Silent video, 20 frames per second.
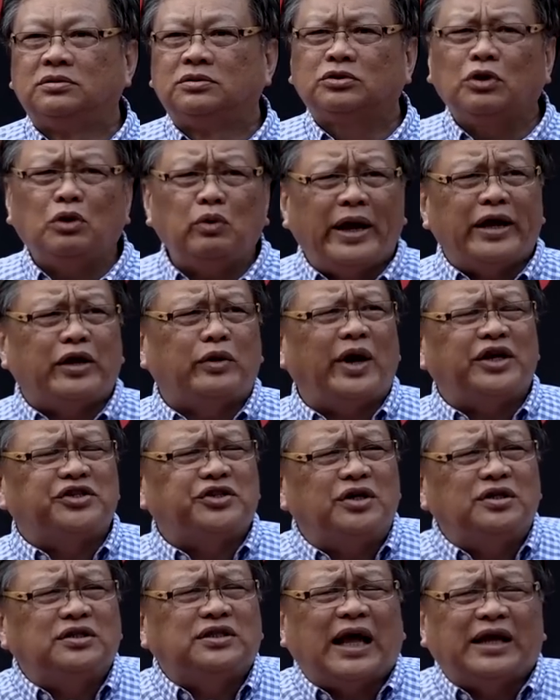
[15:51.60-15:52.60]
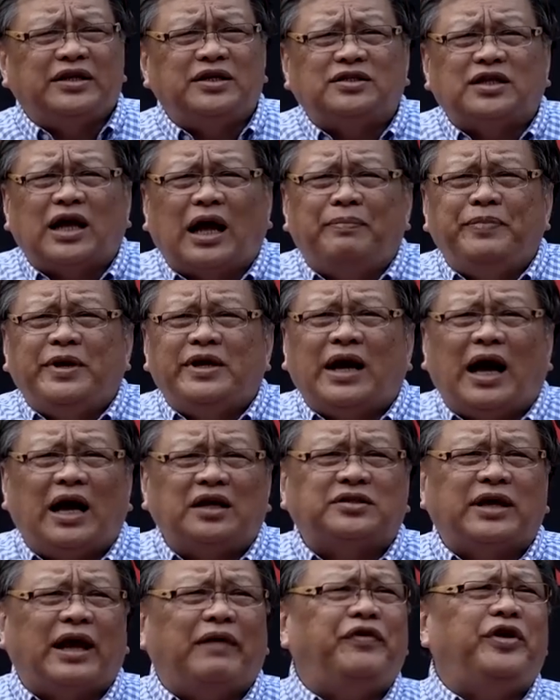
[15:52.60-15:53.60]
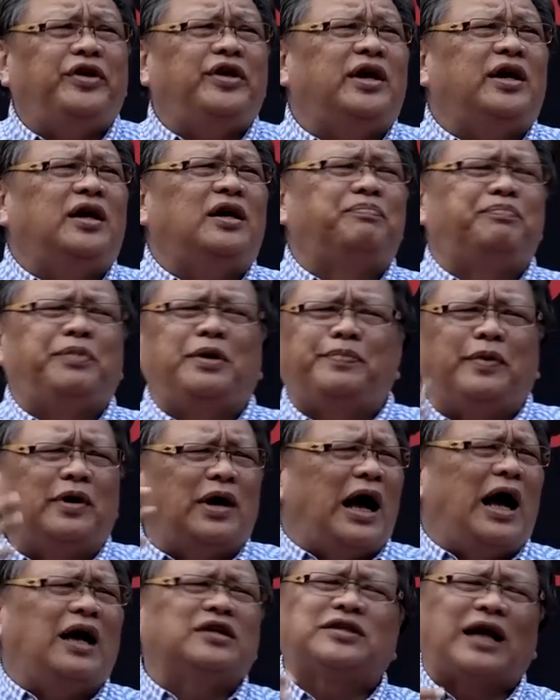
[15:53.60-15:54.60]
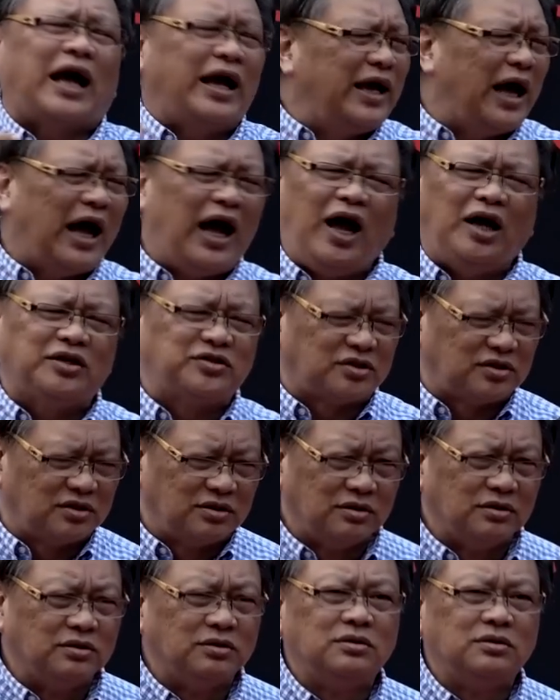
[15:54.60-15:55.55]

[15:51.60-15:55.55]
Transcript: So when questions like this are being asked every year, people ask, I ask,